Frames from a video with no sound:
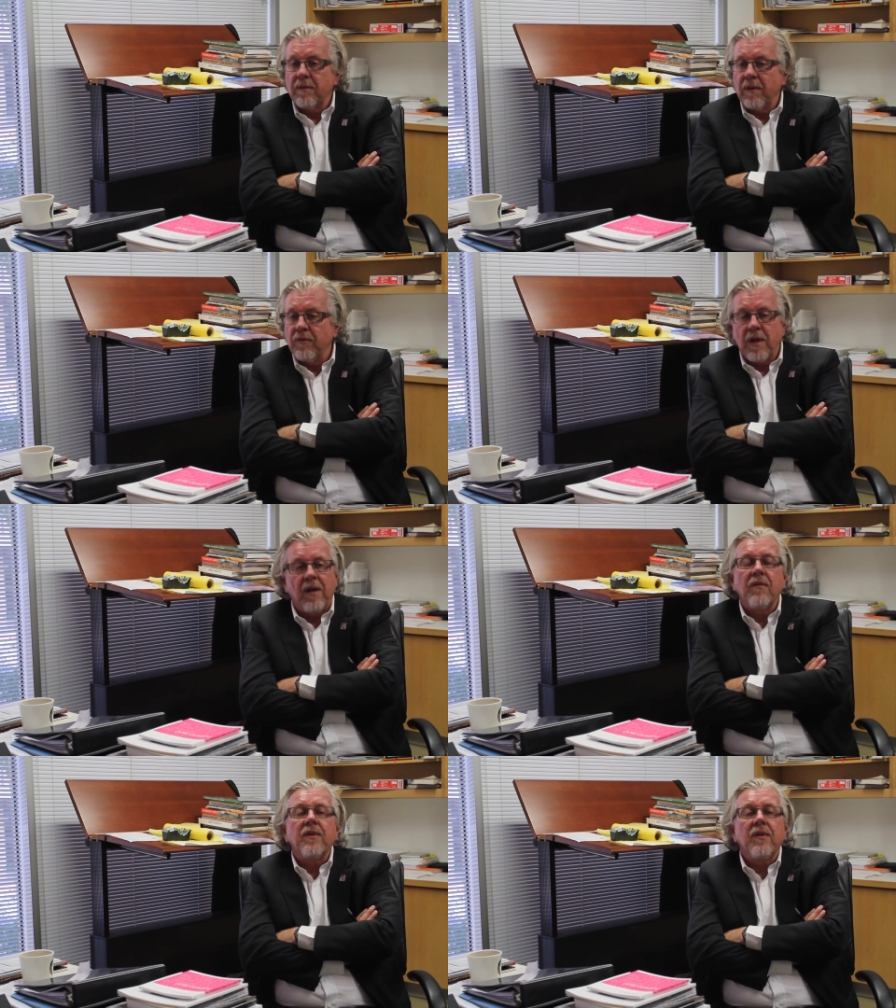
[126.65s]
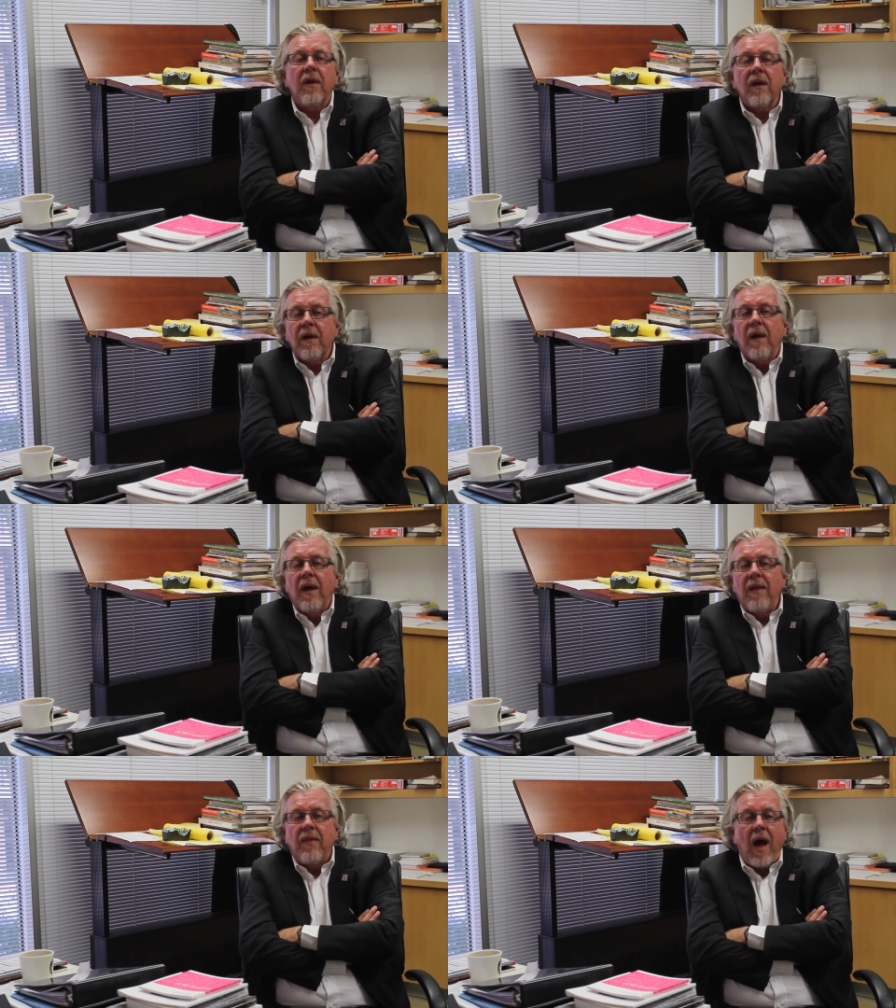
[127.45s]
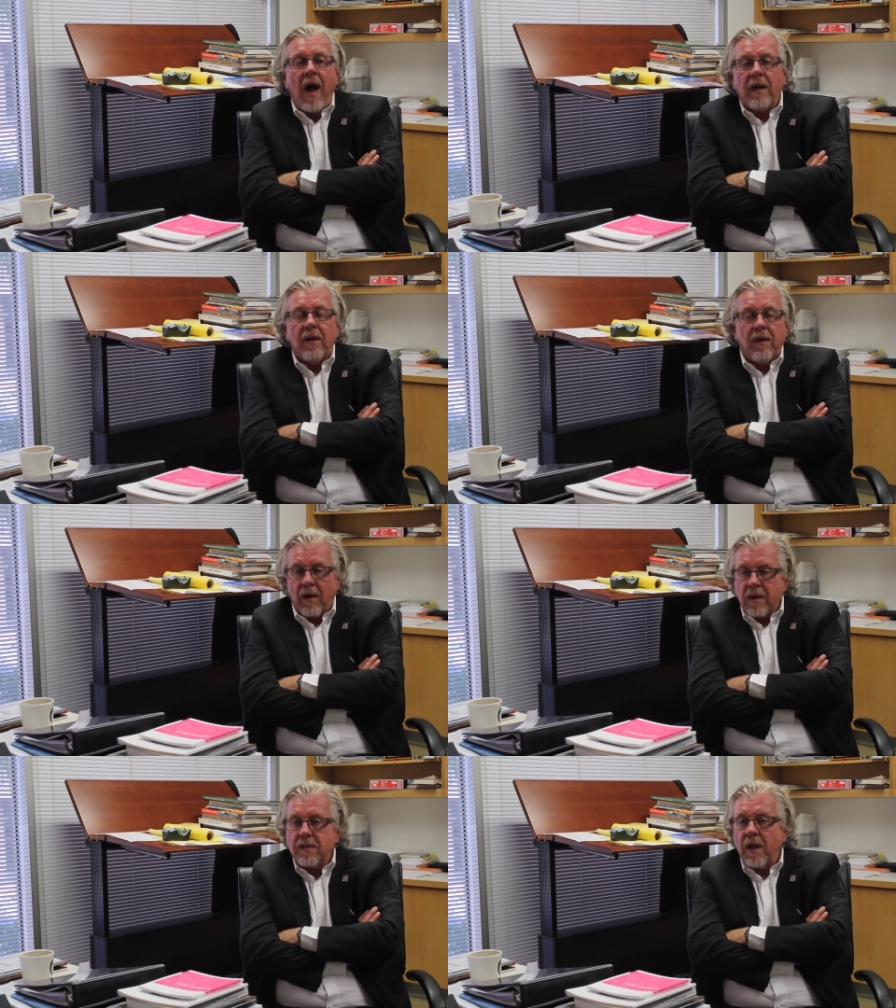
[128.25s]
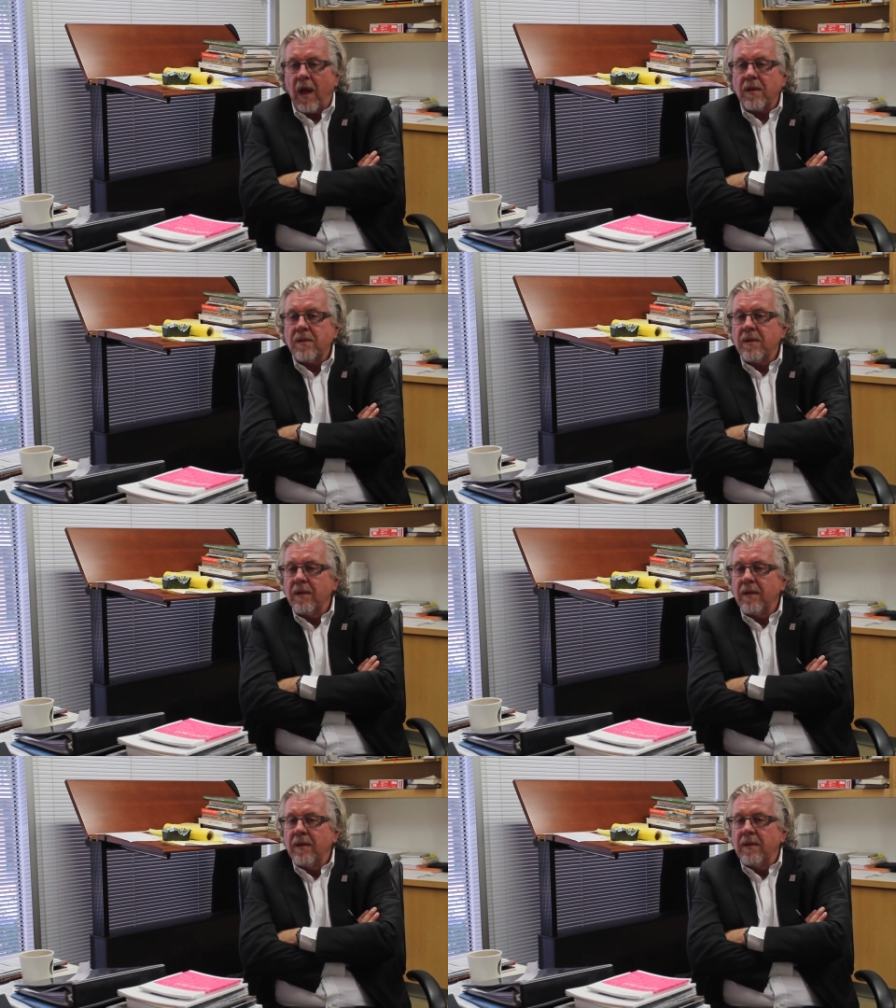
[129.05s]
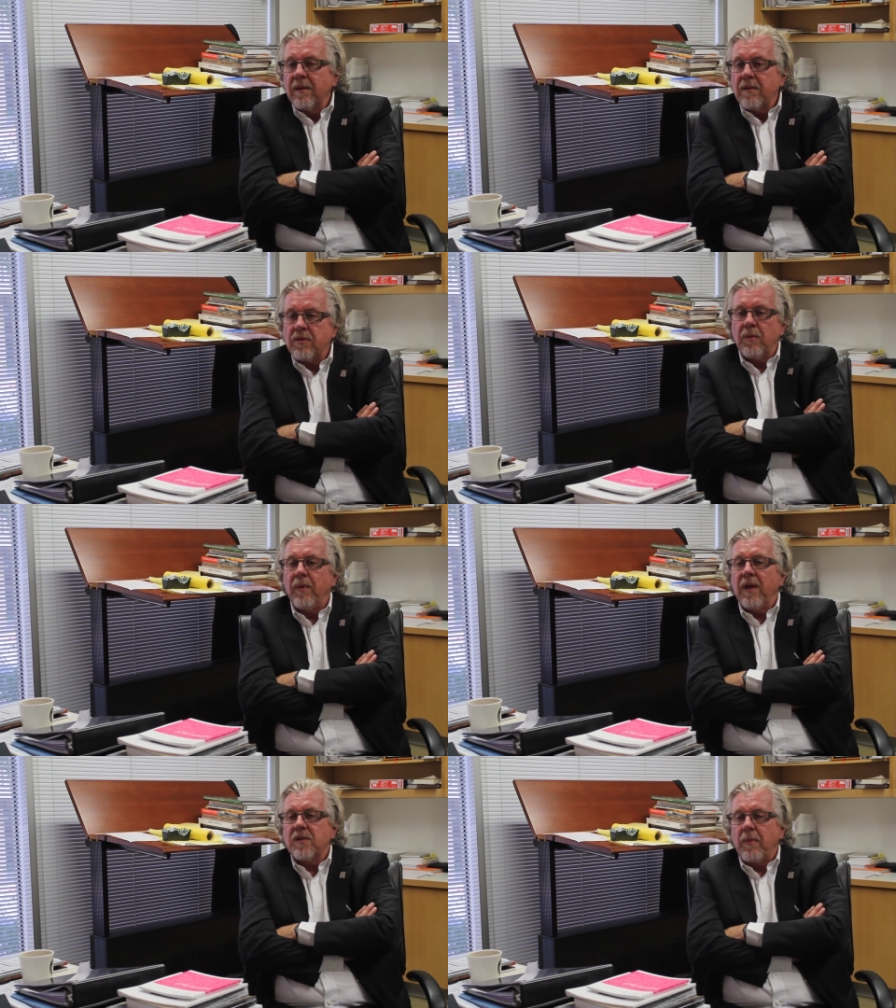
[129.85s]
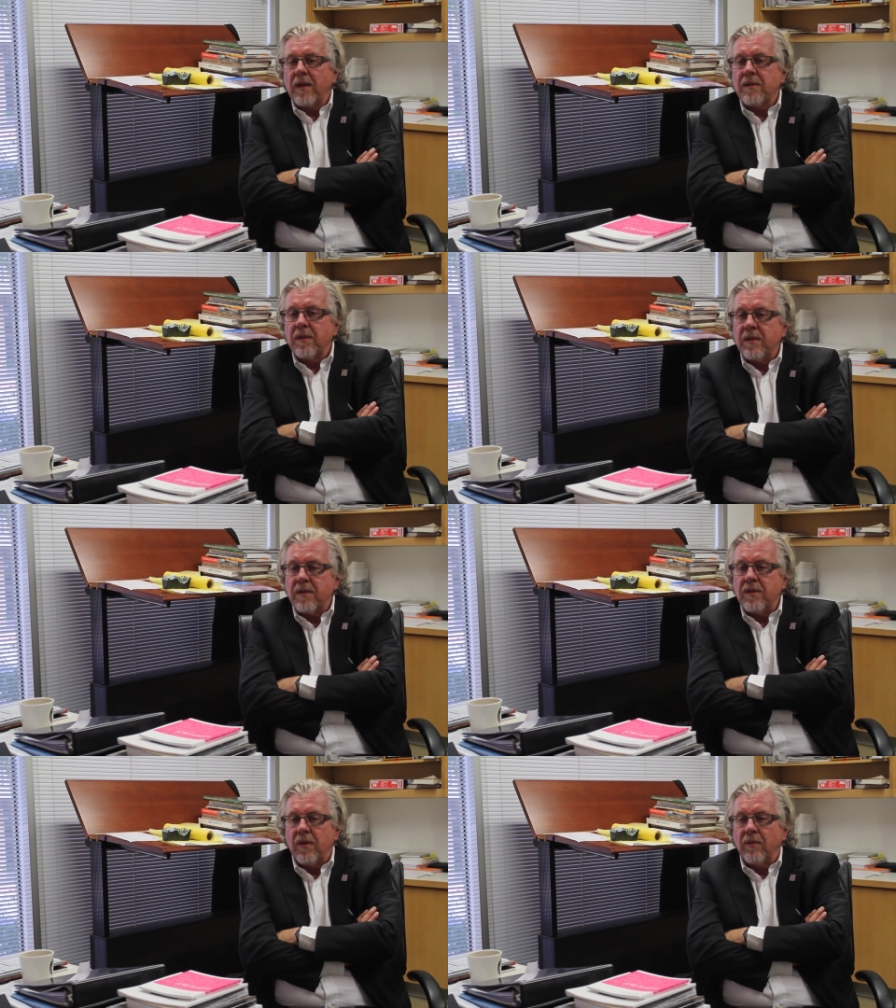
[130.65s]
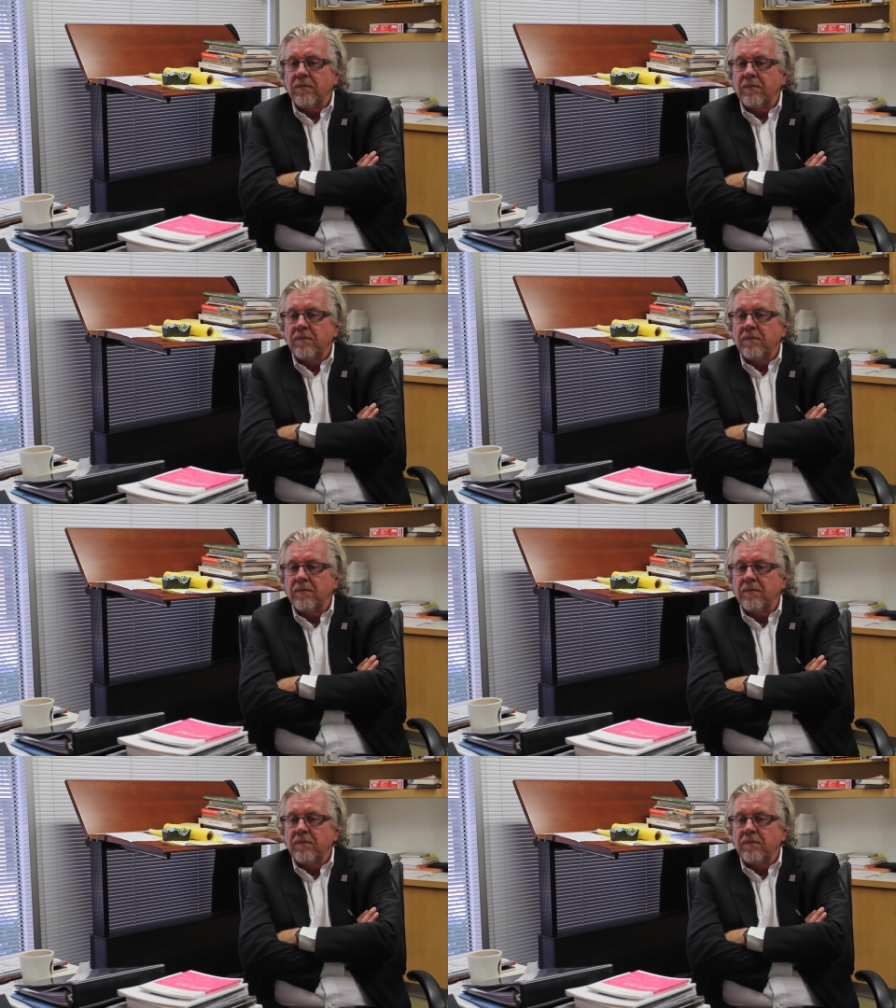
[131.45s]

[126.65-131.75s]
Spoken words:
You've done everything that an architect should be expected to do.